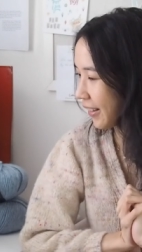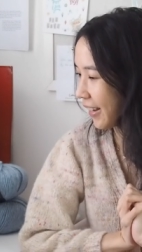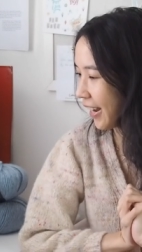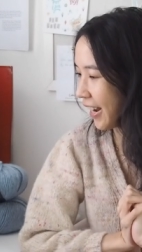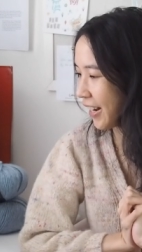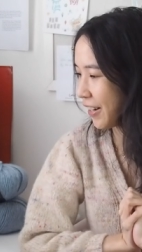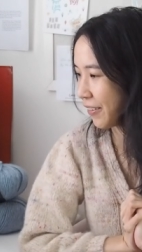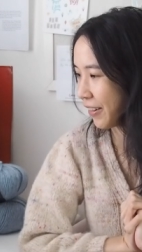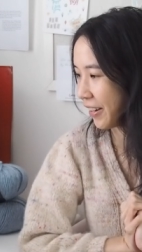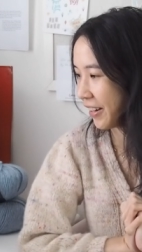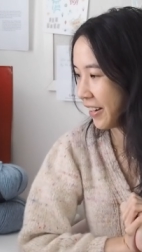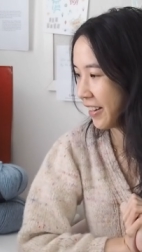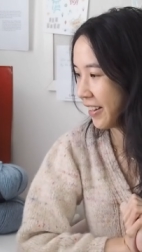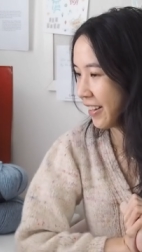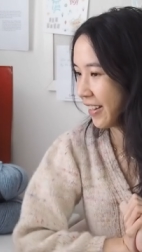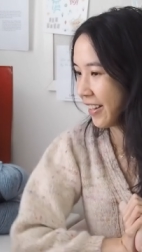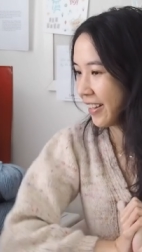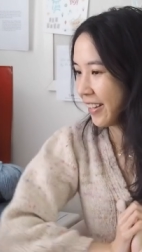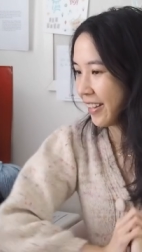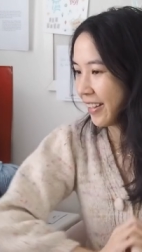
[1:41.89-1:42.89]
Anyway,
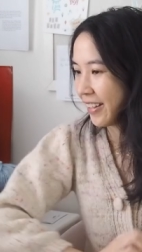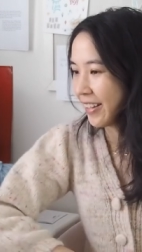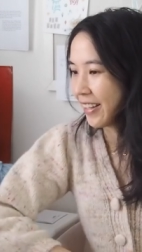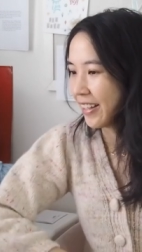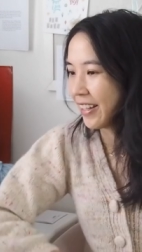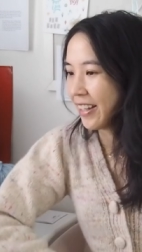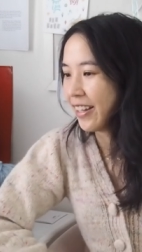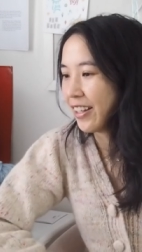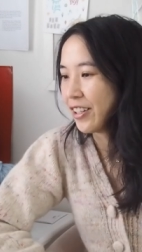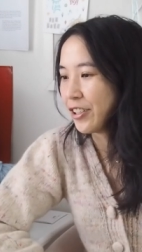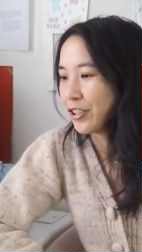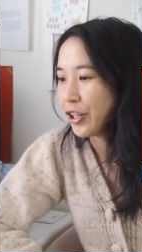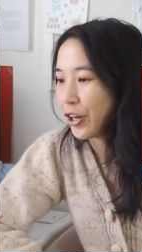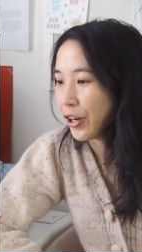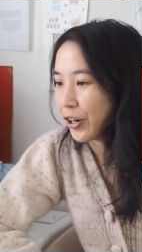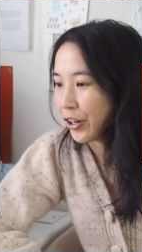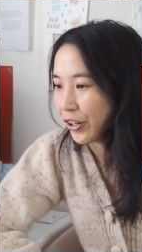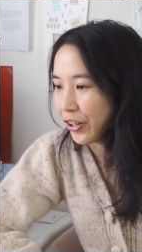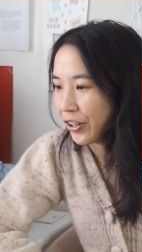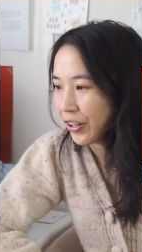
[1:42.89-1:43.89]
so
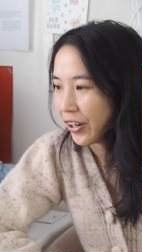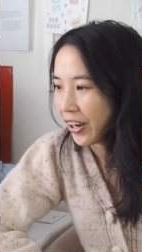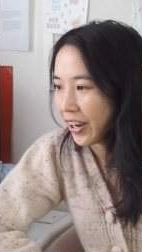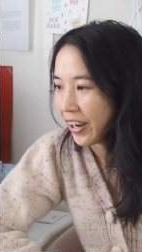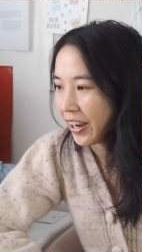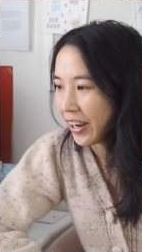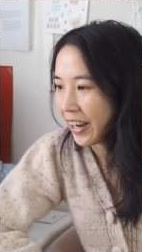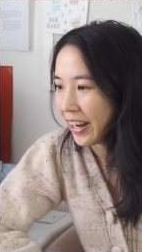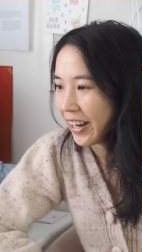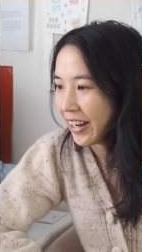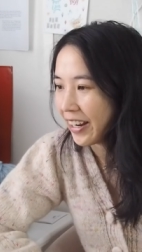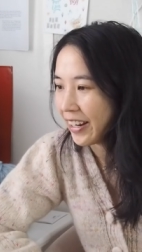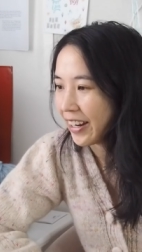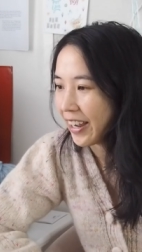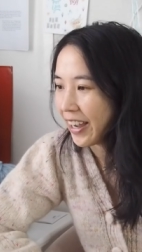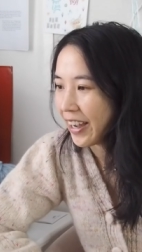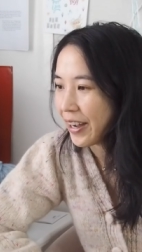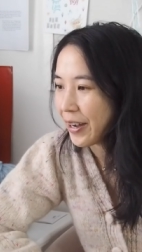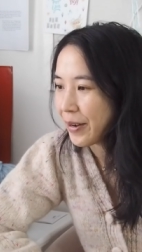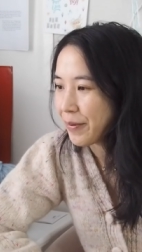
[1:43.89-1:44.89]

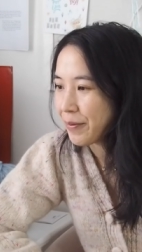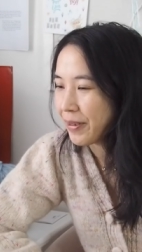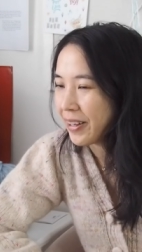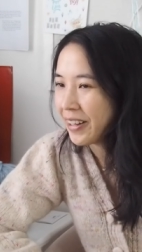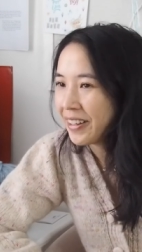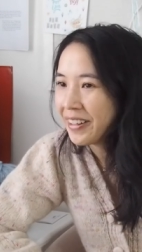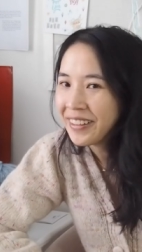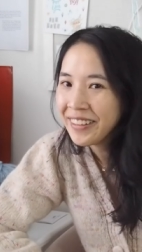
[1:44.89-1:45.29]
I, um,